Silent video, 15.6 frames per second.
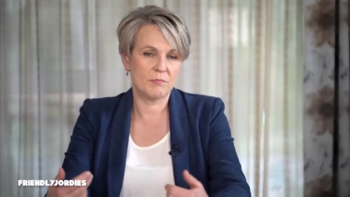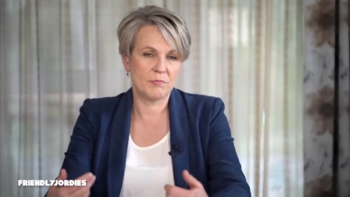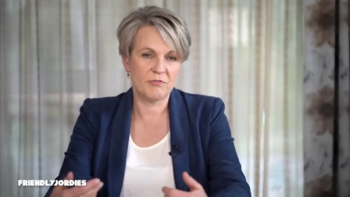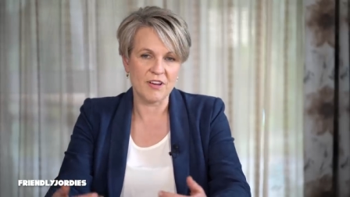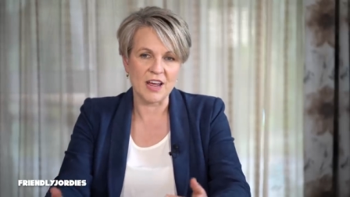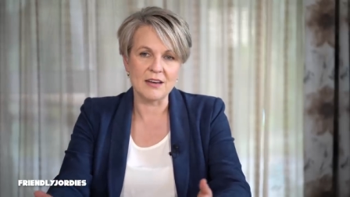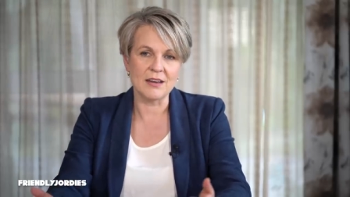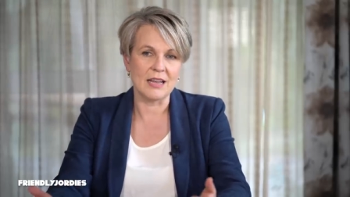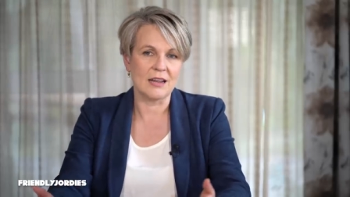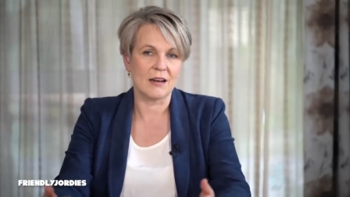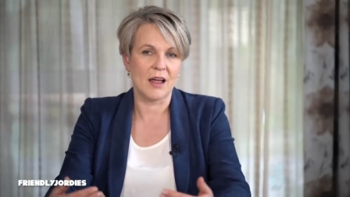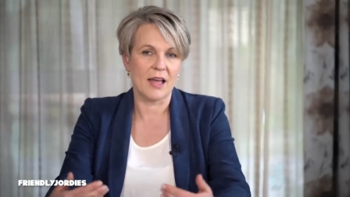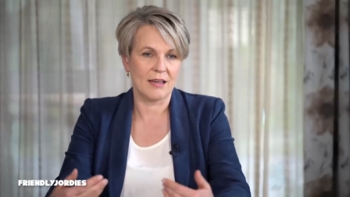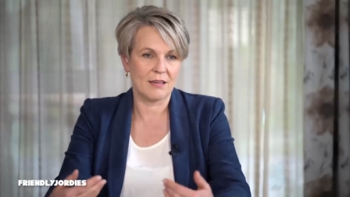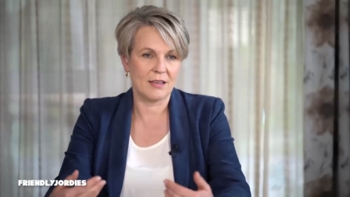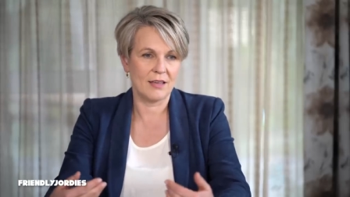funding
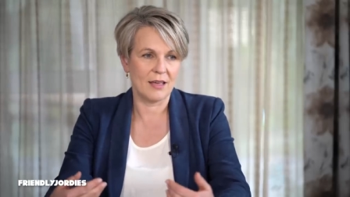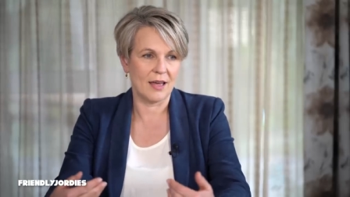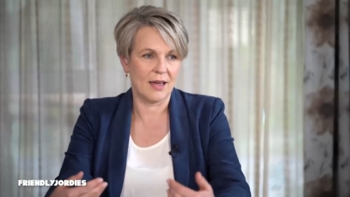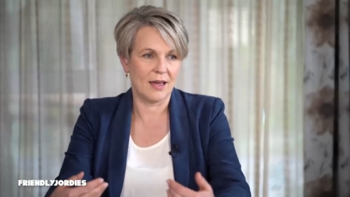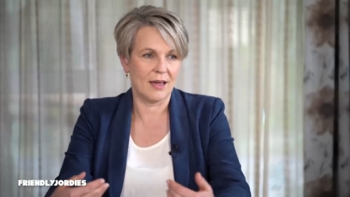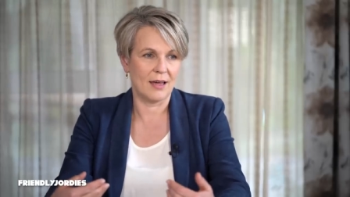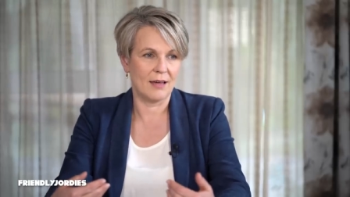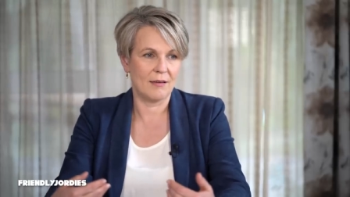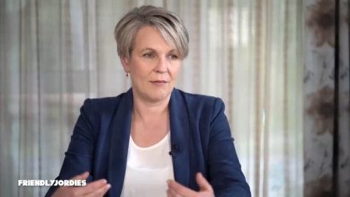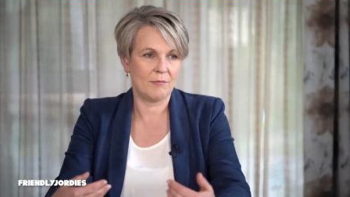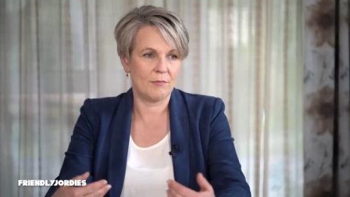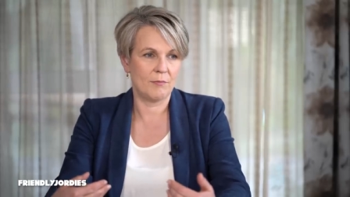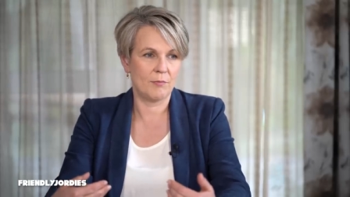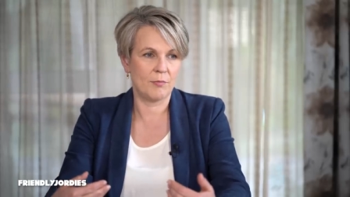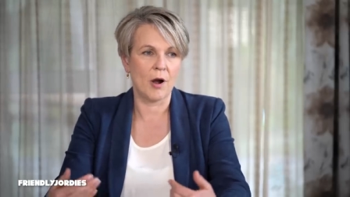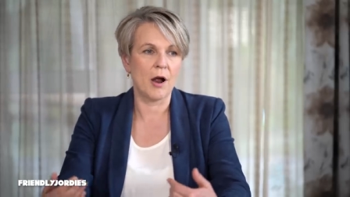like uh,
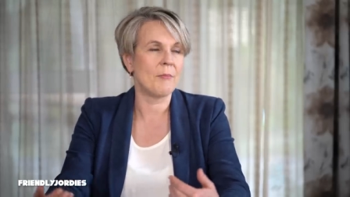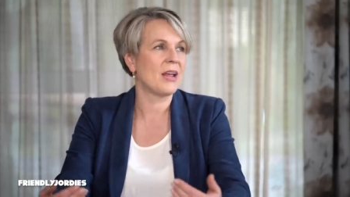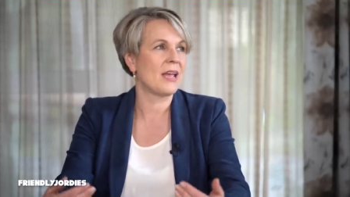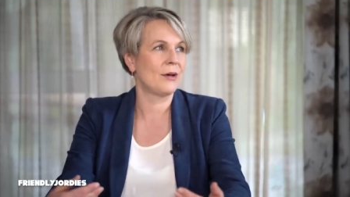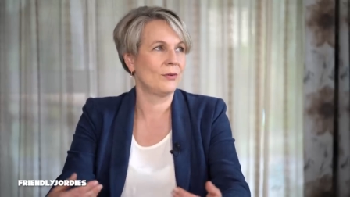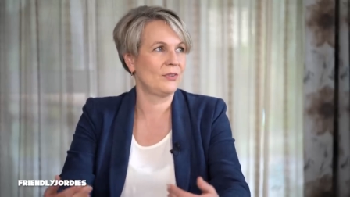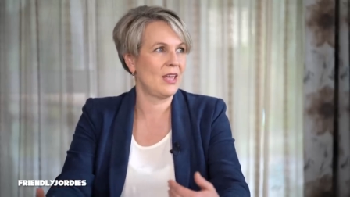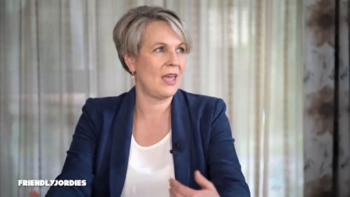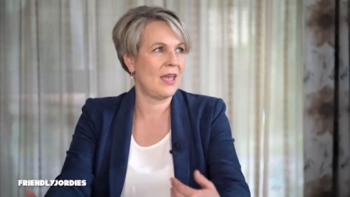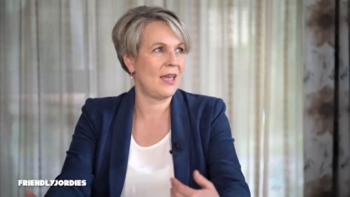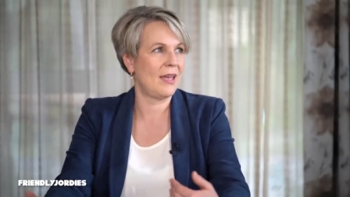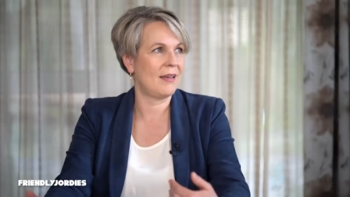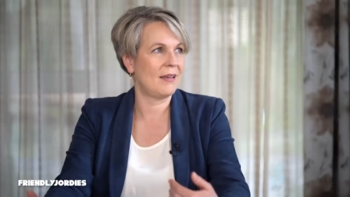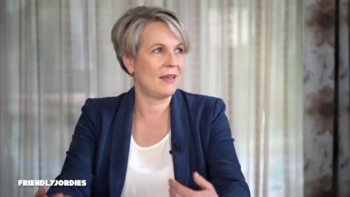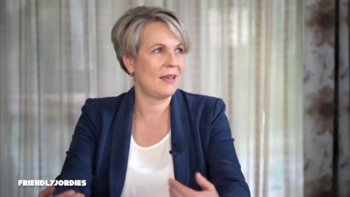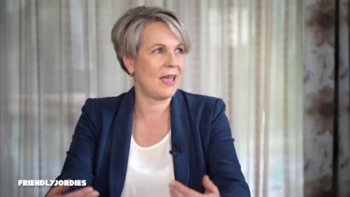primary
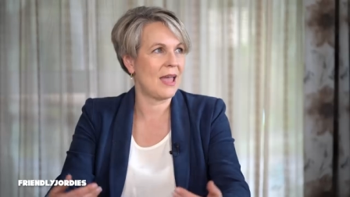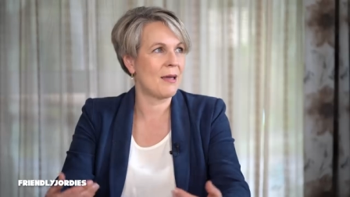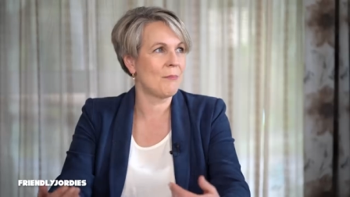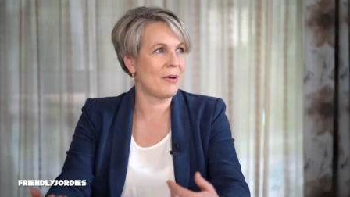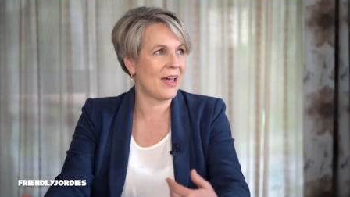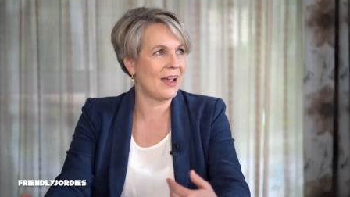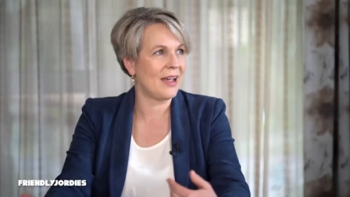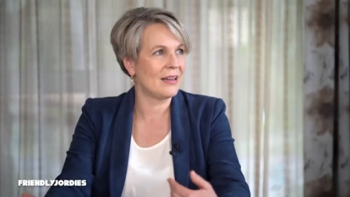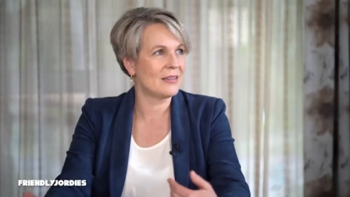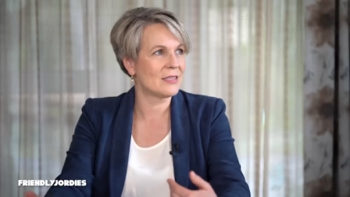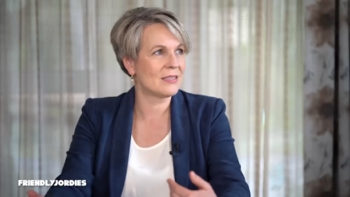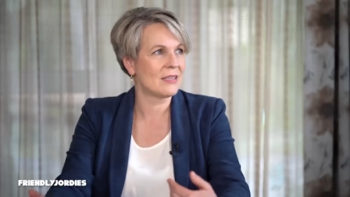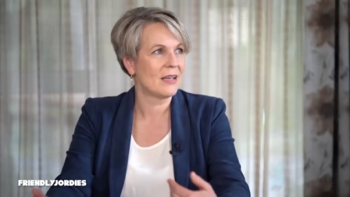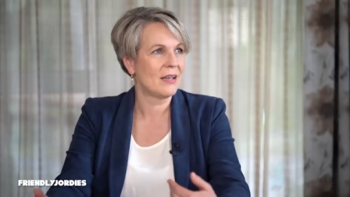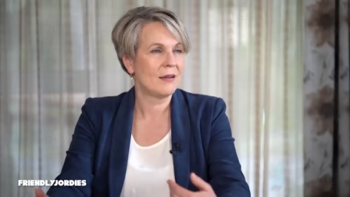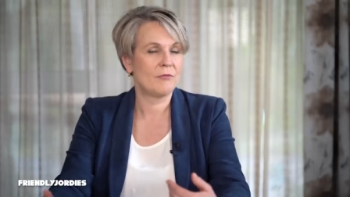healthcare campaigns,